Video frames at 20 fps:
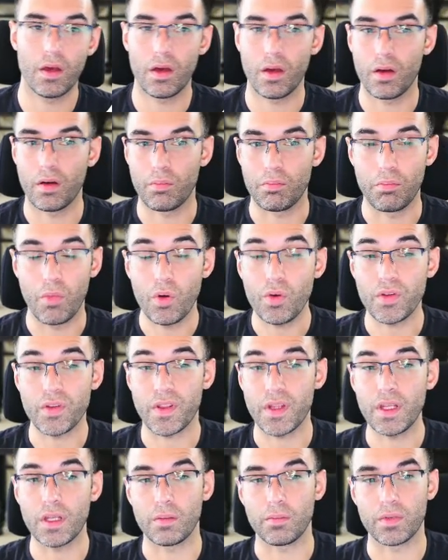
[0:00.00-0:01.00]
most
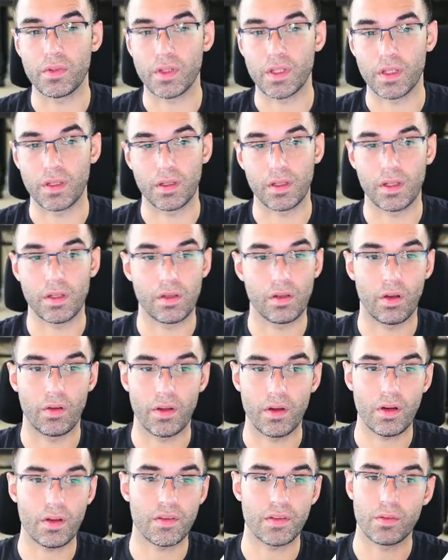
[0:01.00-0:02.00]
themes. Like, you know,
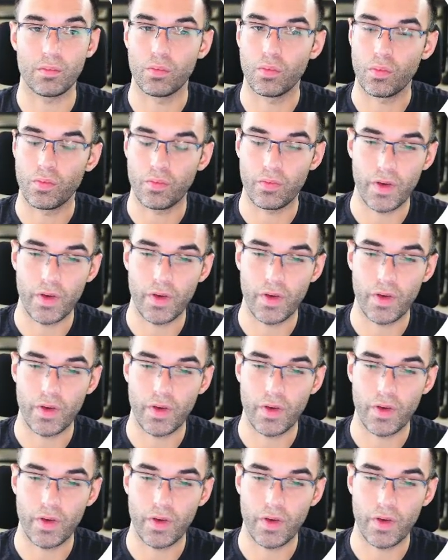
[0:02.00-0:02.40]
there are some